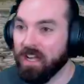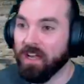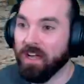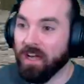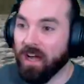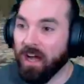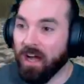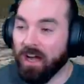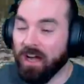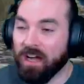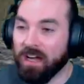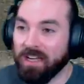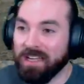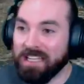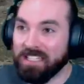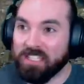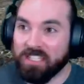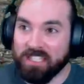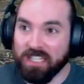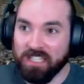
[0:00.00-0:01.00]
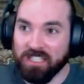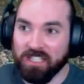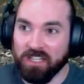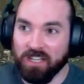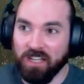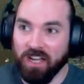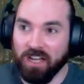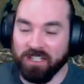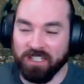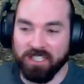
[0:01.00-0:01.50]
Uh, it's six
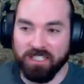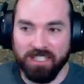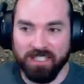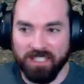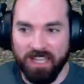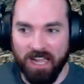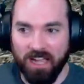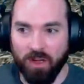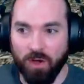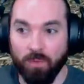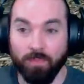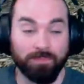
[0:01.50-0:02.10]
o'clock. Does this guy... Oh.